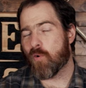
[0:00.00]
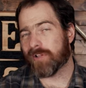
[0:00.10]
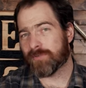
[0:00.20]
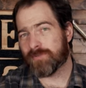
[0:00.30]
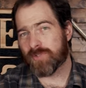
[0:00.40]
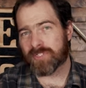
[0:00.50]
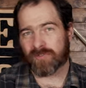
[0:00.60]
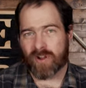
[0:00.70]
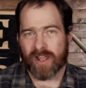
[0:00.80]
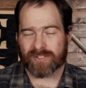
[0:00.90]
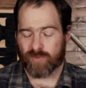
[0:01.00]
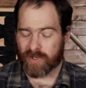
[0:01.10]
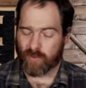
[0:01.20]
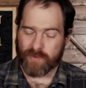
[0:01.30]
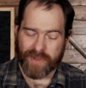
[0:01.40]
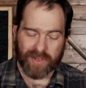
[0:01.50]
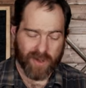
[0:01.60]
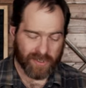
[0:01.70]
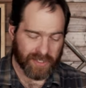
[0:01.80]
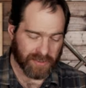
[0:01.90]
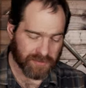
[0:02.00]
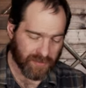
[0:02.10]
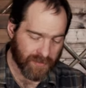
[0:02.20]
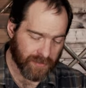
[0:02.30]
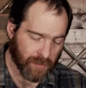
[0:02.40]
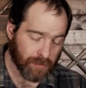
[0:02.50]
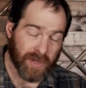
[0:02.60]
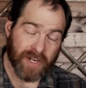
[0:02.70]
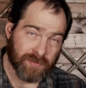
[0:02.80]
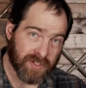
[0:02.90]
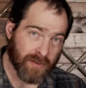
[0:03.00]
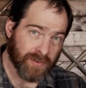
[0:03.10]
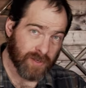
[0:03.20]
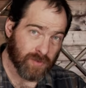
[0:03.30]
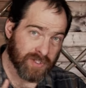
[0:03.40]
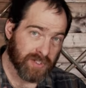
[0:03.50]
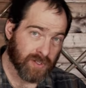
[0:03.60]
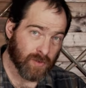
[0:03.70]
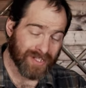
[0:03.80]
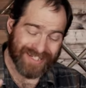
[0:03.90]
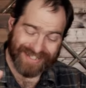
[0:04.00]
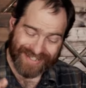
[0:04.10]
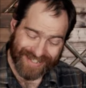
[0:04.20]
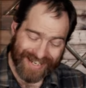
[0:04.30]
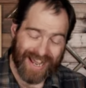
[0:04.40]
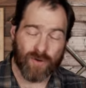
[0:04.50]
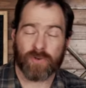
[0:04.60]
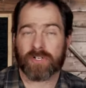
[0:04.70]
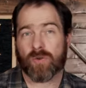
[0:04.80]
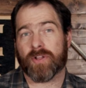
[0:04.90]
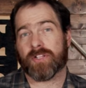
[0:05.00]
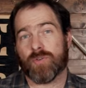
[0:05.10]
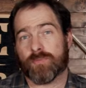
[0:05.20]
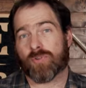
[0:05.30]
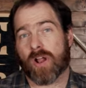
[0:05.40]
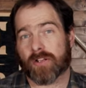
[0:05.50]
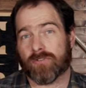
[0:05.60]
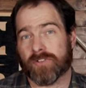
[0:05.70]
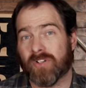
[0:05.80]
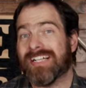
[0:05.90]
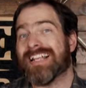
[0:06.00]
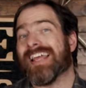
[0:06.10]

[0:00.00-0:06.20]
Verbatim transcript: Welcome to Booze On The Rocks, where we make cocktails for everyone. My name is David Edwards, and you know what? Today we are going to do a product review.